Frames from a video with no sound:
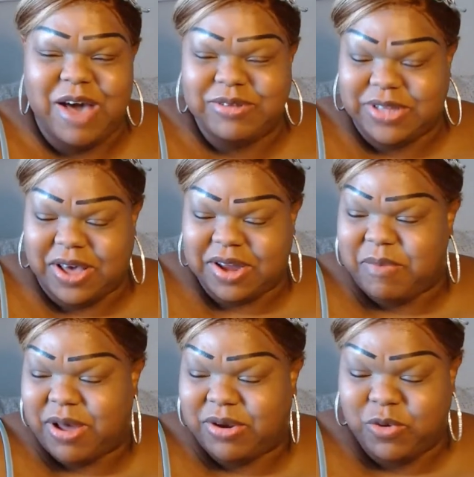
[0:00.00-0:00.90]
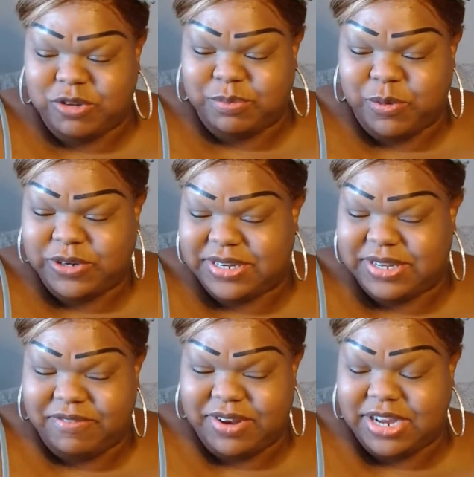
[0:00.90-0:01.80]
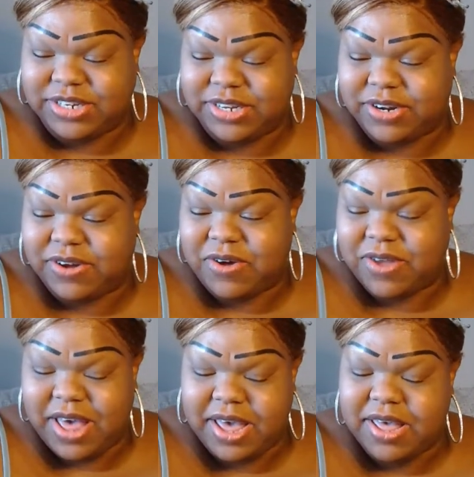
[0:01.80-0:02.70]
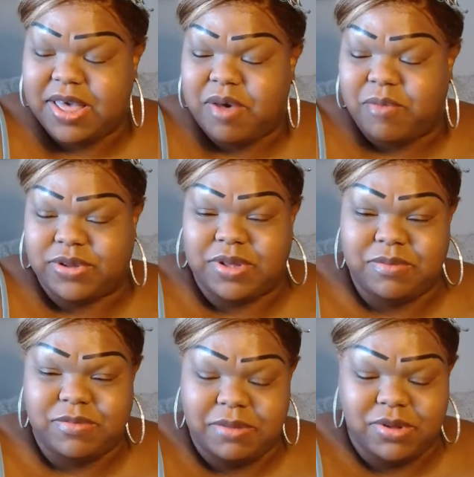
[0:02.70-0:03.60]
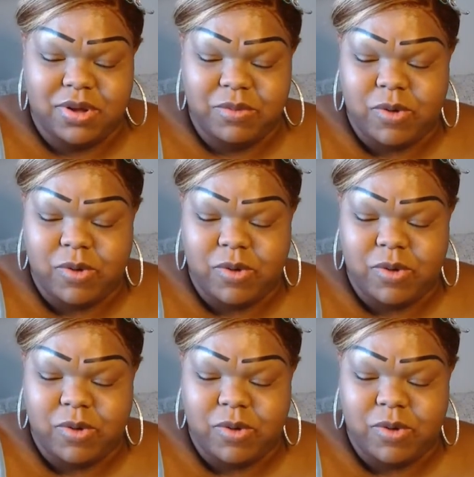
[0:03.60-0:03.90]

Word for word: I was talking about doing sports and divination here, okay? But some something's gonna